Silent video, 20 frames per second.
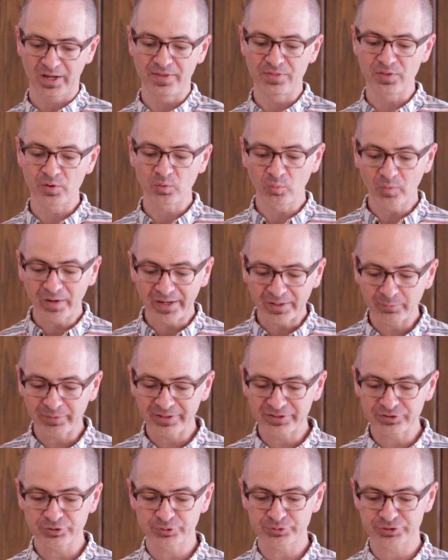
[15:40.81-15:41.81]
and the way
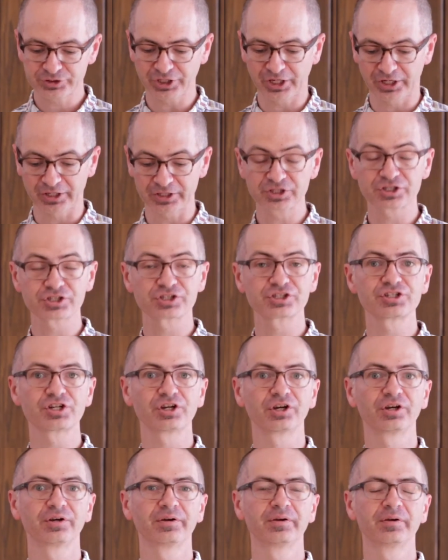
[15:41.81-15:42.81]
we do
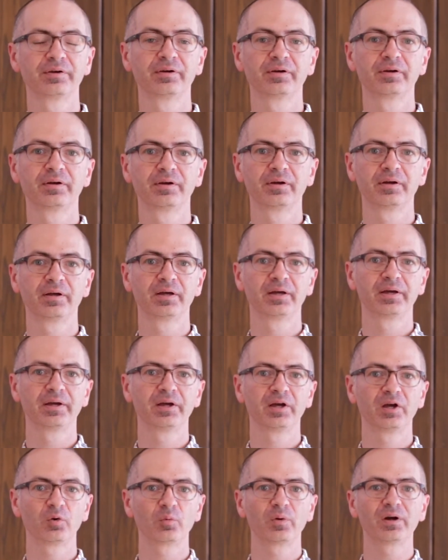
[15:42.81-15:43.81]
church,
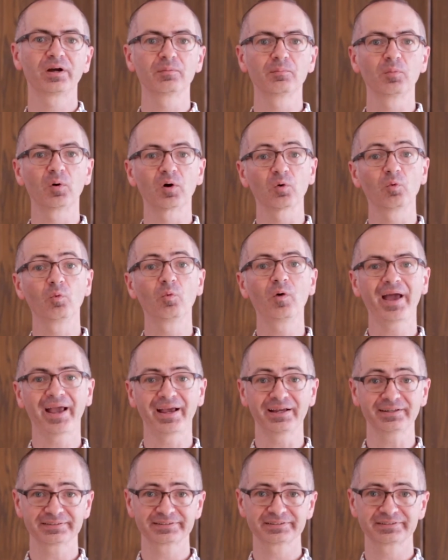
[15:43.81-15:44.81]
we are more
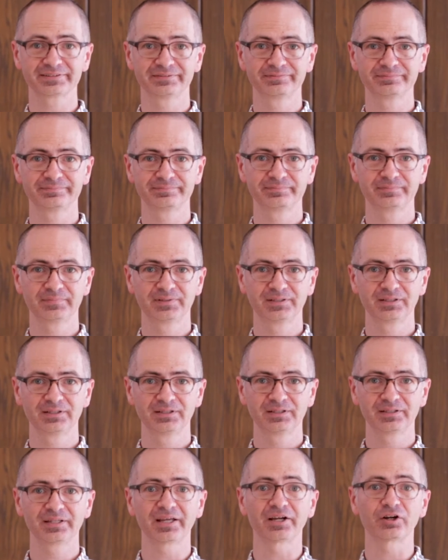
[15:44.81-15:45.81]
white
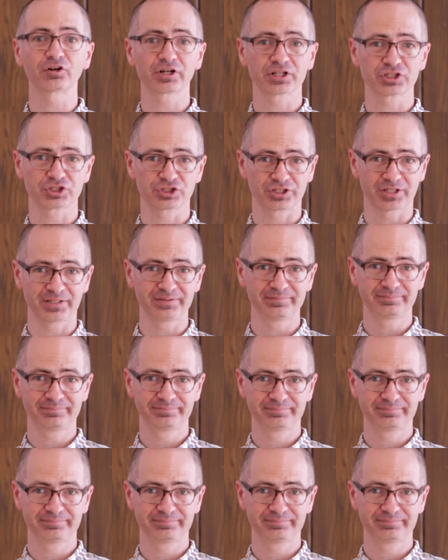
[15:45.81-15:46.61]
than Christian.